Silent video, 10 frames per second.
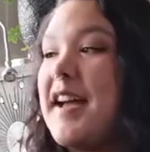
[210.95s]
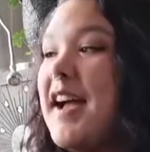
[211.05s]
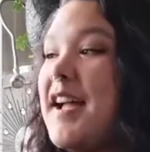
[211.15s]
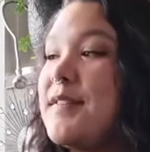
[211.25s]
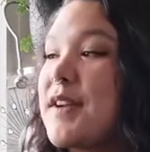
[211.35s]

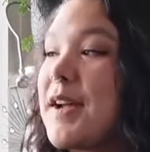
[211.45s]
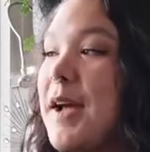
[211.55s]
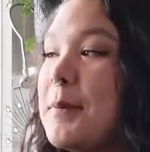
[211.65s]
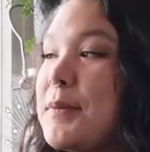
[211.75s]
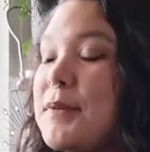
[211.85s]
I have a
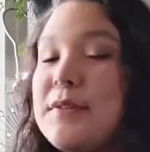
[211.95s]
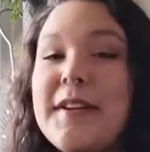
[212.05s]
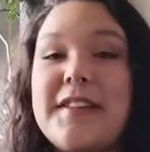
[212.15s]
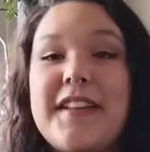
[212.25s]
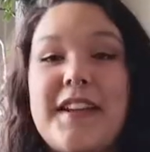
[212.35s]
couple
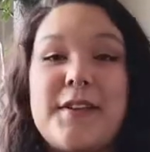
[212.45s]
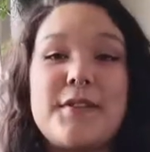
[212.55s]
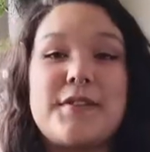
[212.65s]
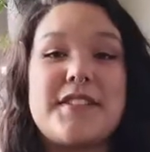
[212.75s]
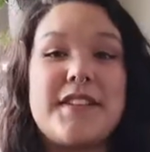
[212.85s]
around the
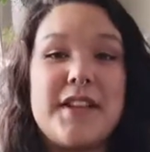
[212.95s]
house,